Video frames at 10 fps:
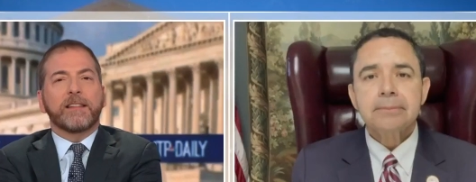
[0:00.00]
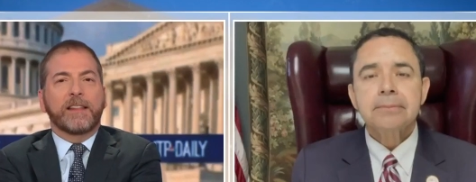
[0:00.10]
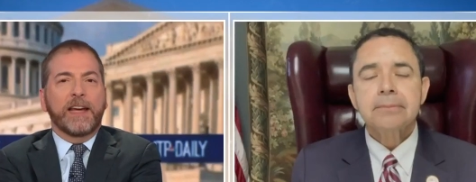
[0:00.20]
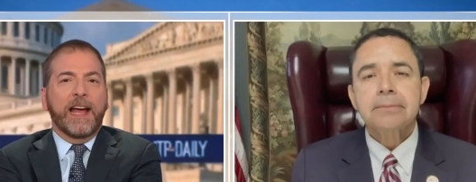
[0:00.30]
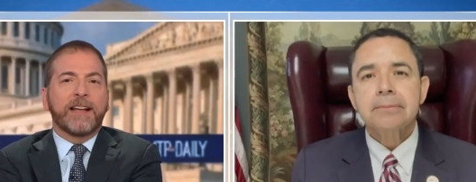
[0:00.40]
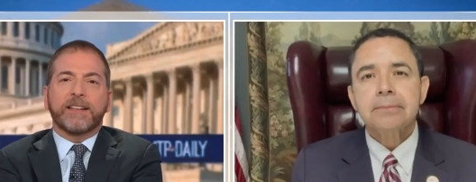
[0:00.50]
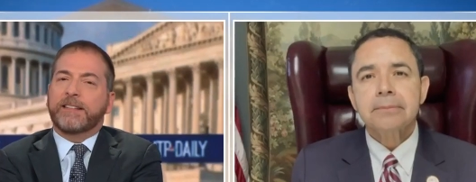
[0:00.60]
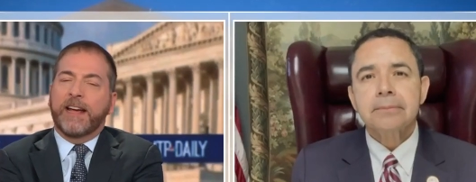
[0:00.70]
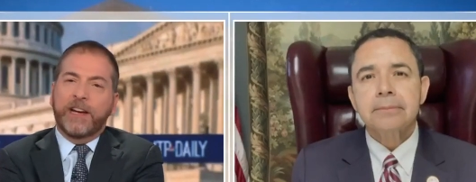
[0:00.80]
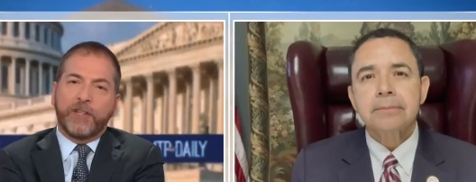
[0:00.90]
Speaker 1: the
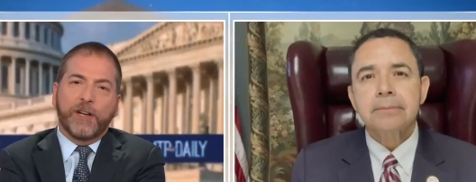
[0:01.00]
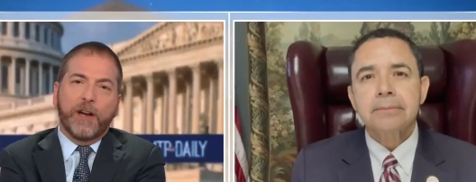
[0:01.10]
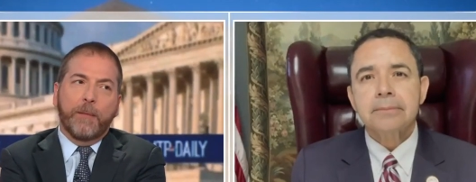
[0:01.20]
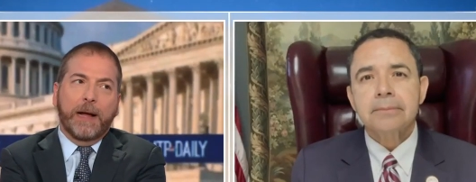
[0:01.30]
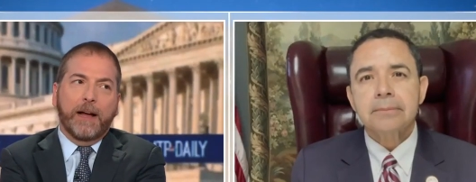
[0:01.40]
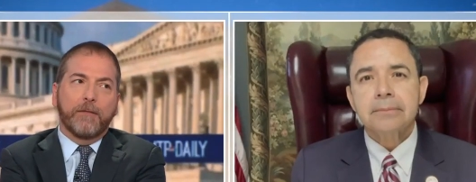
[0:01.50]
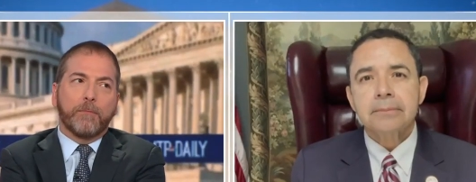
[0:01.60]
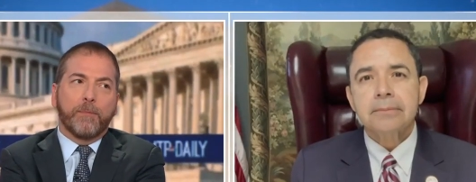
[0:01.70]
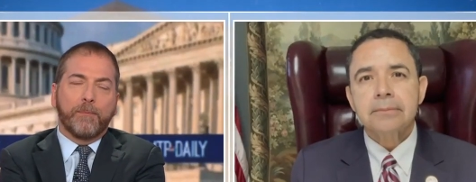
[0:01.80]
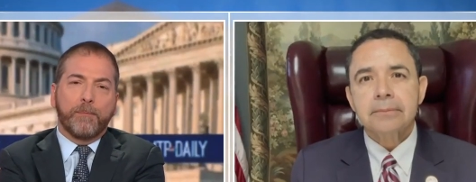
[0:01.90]
hesitation
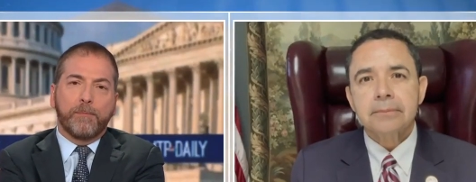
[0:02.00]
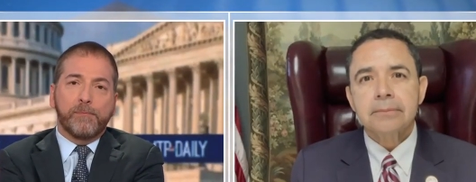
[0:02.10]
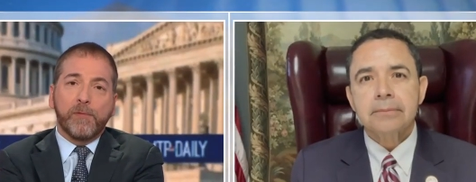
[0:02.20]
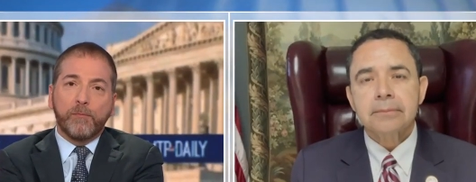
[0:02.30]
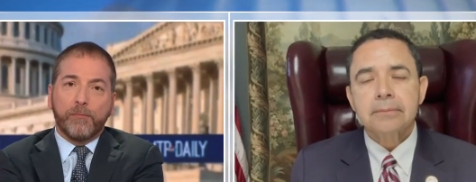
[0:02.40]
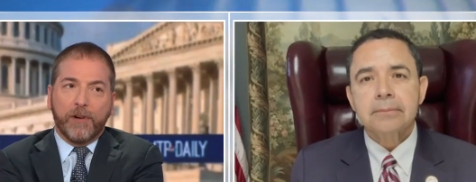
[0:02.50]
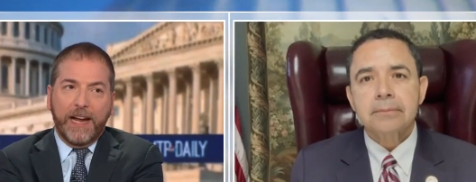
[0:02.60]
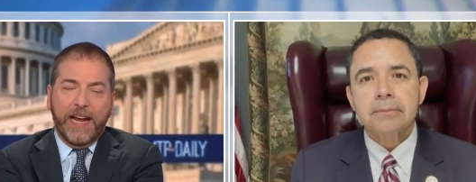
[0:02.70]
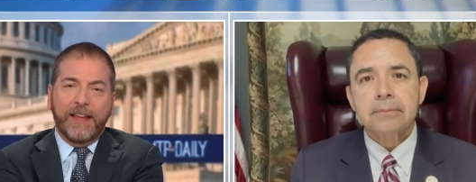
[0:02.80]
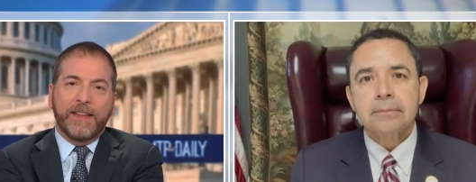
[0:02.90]
about
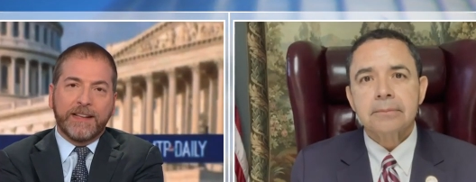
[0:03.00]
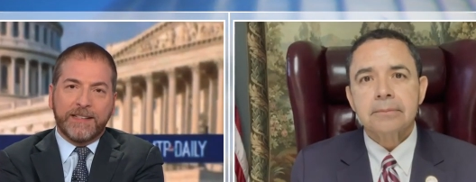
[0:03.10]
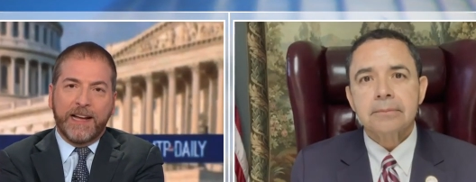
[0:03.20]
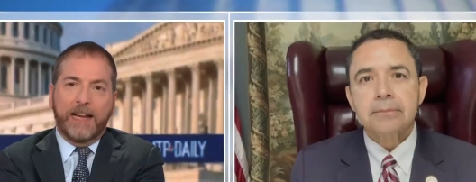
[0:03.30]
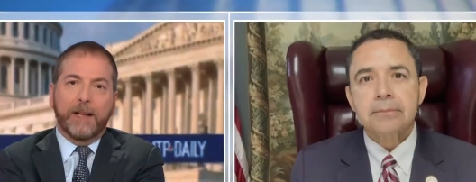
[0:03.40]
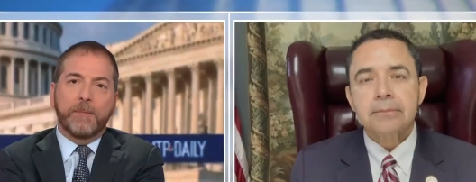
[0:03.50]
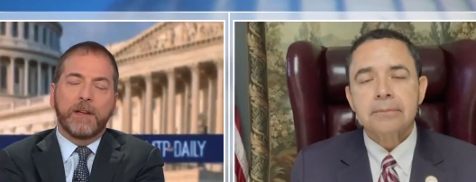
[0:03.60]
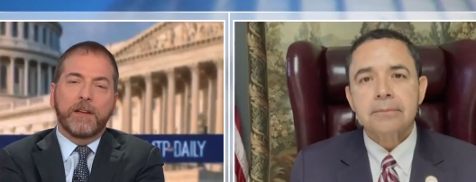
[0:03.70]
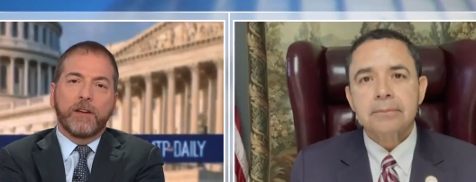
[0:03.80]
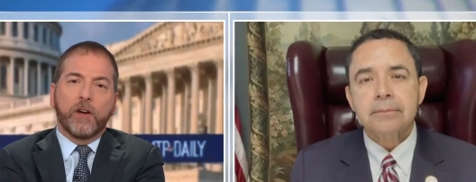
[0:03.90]
bringing the asylum
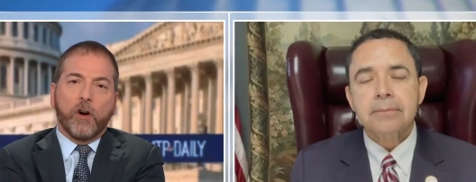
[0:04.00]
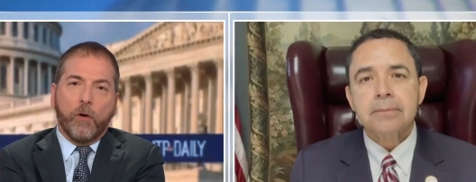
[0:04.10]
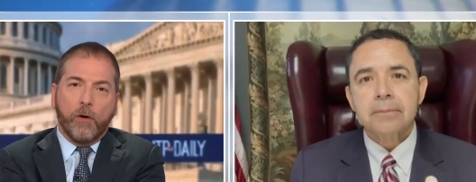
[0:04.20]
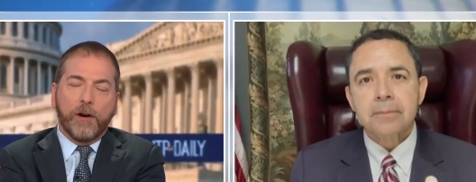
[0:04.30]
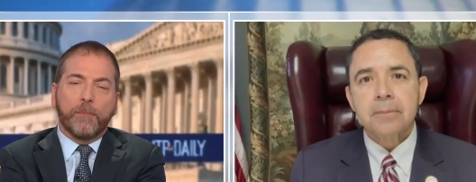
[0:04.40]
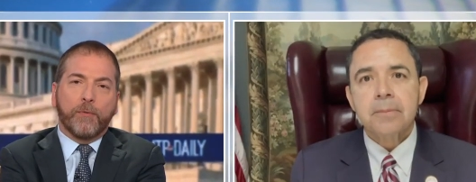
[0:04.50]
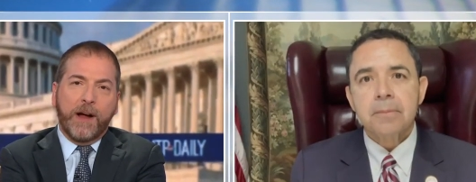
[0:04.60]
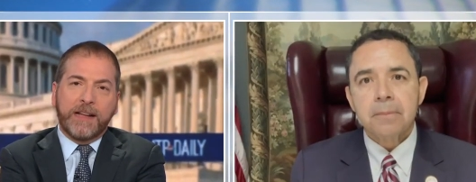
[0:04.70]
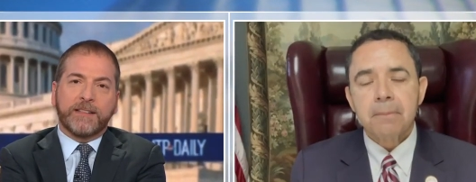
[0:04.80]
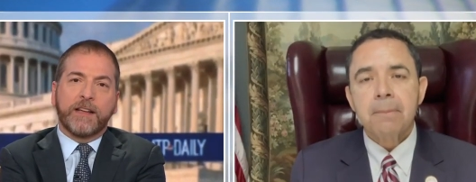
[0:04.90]
court
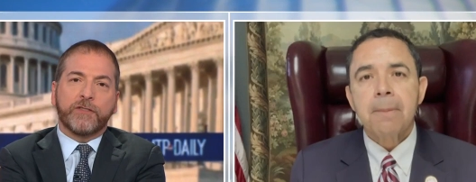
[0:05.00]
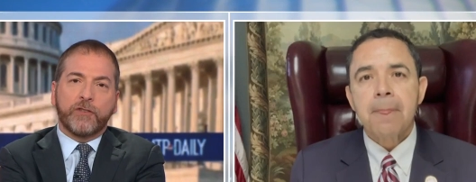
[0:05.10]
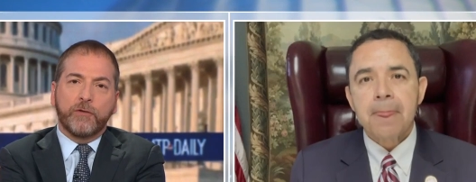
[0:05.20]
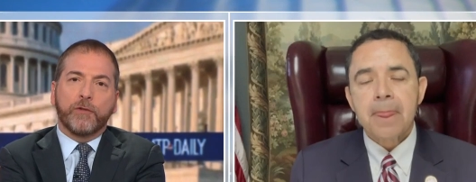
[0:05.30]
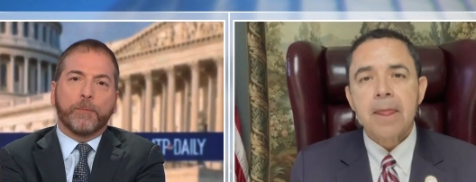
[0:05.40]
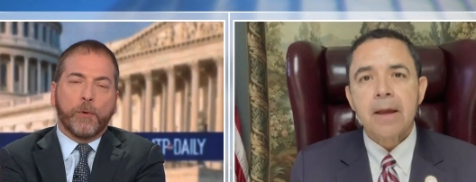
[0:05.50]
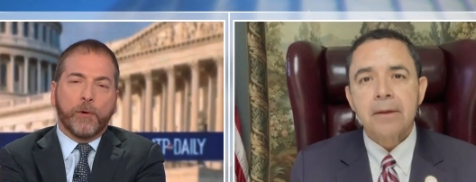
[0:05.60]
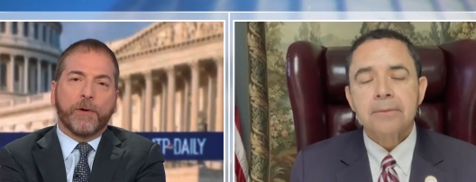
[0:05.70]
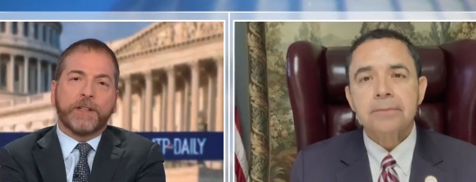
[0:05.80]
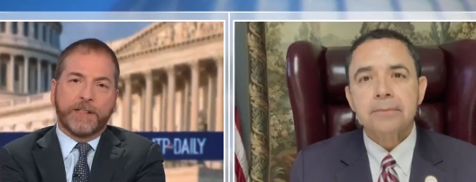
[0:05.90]
process to the
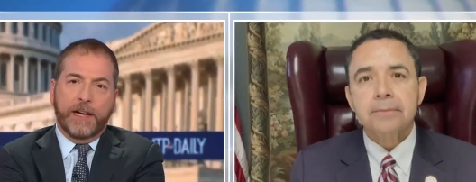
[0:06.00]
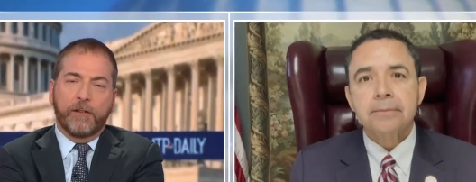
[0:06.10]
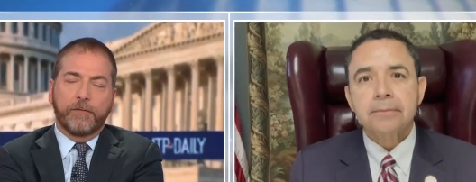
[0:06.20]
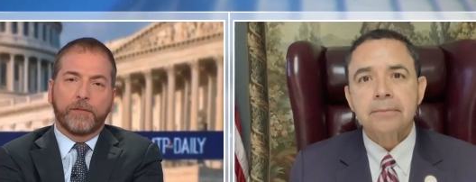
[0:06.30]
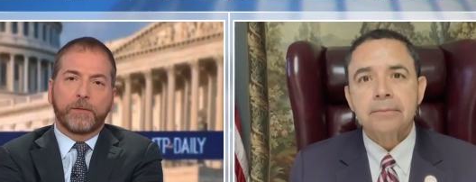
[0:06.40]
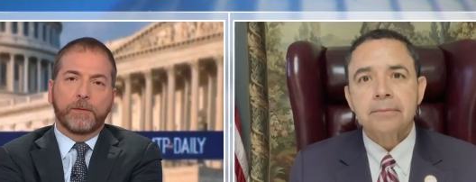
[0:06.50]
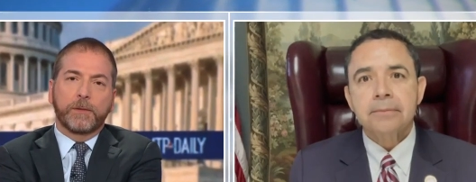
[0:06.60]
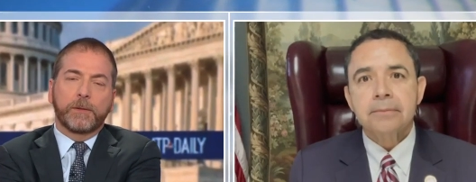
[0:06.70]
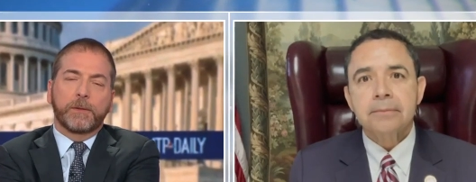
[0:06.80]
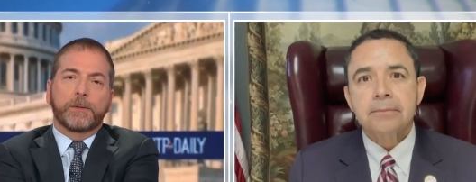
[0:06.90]
border itself?
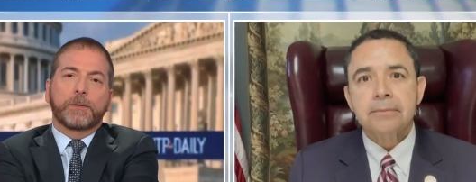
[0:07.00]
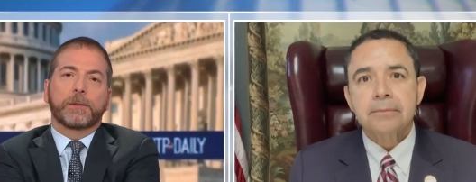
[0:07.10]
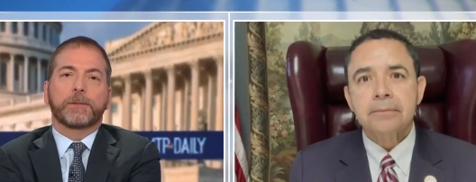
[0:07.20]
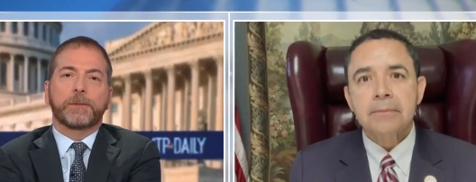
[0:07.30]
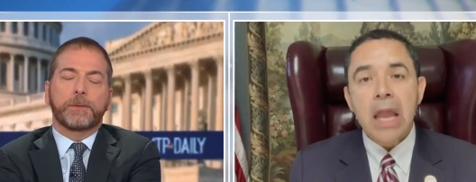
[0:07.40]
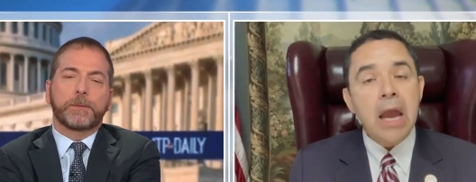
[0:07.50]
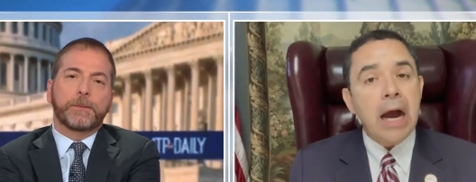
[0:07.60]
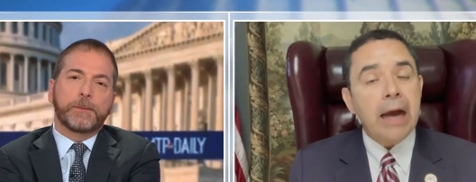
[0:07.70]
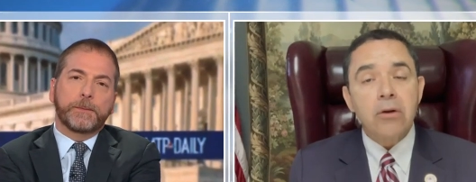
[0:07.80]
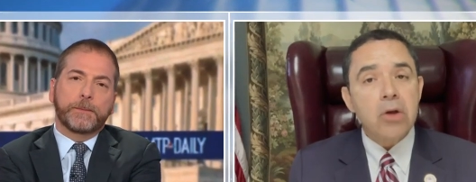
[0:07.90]

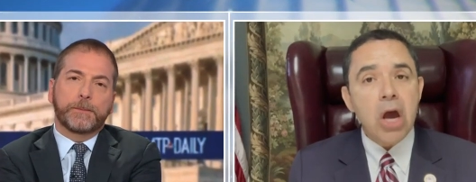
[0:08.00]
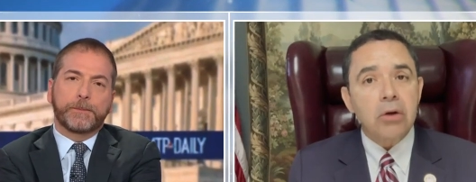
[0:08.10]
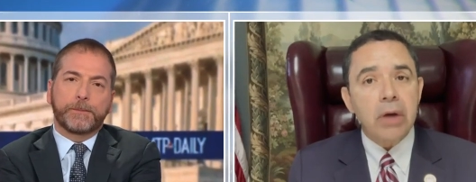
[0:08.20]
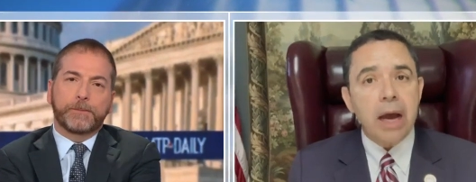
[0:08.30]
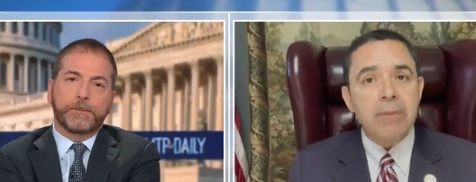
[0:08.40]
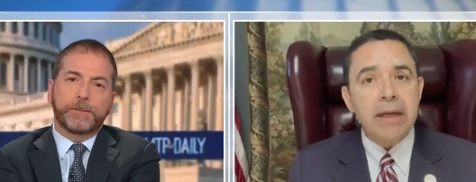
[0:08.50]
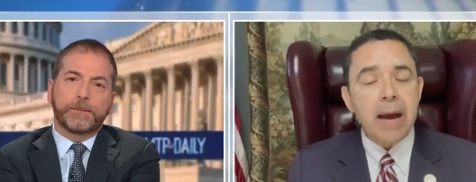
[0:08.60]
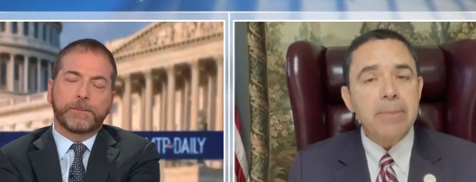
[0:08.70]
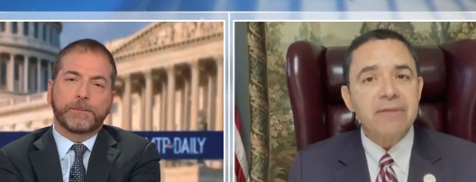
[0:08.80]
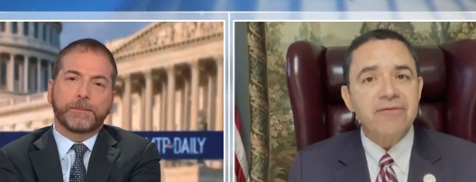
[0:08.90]
I don't know.
Speaker 2: I mean, I've been